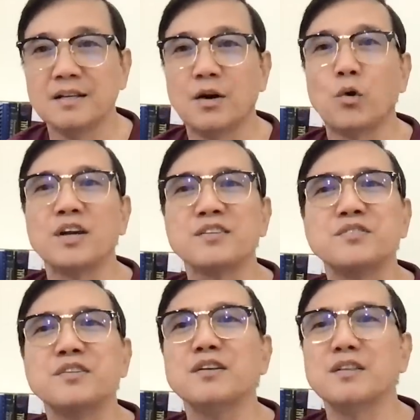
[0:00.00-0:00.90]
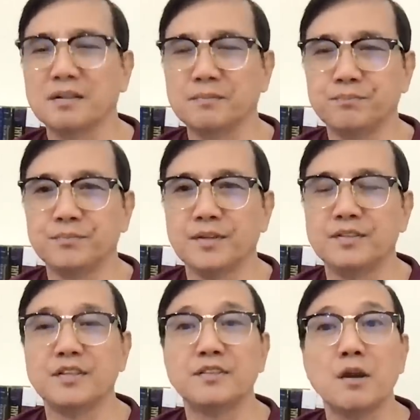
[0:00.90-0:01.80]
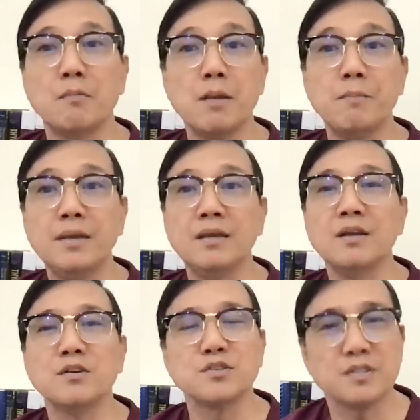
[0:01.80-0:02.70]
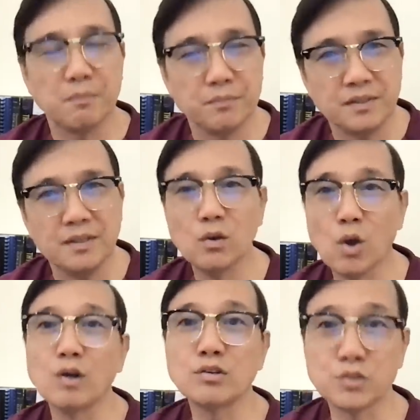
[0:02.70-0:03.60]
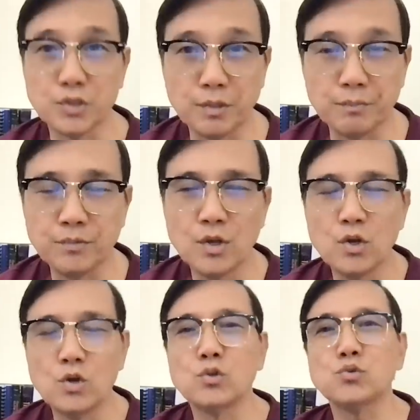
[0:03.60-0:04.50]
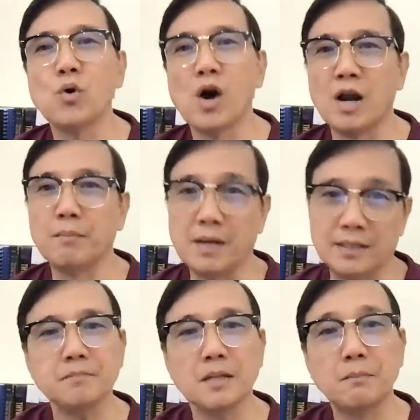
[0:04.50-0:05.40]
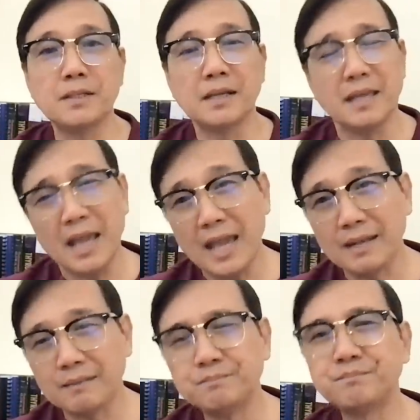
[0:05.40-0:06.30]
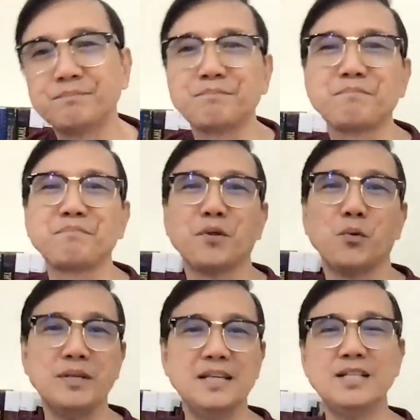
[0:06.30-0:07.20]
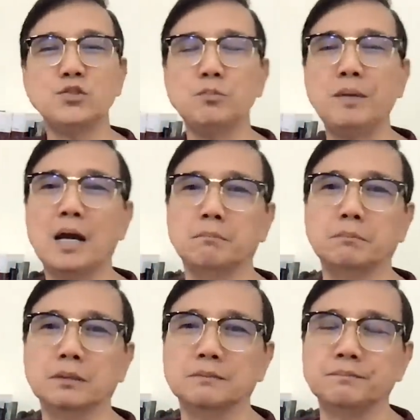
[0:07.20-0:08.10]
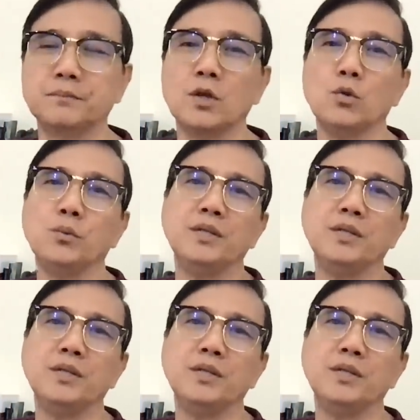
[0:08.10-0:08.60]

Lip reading: or a signal that there may be something long-term to harm us. But again, we need to be humble. We